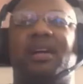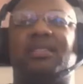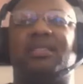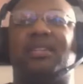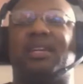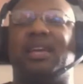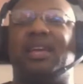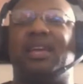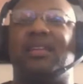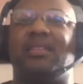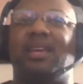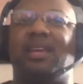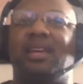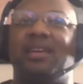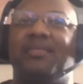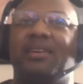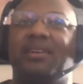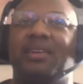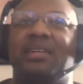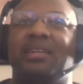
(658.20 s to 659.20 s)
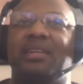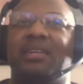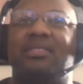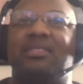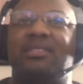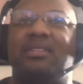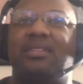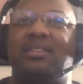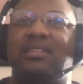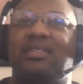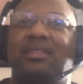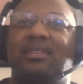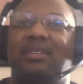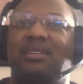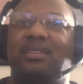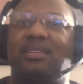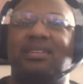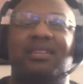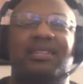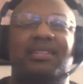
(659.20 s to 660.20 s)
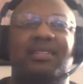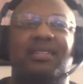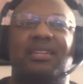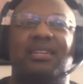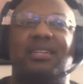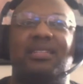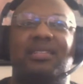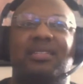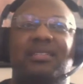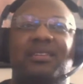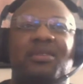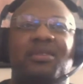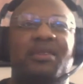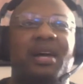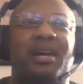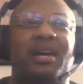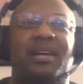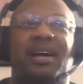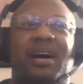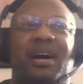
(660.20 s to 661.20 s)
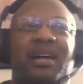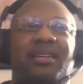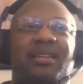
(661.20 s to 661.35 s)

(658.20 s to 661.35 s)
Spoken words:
I can't think of it. It's not Cotton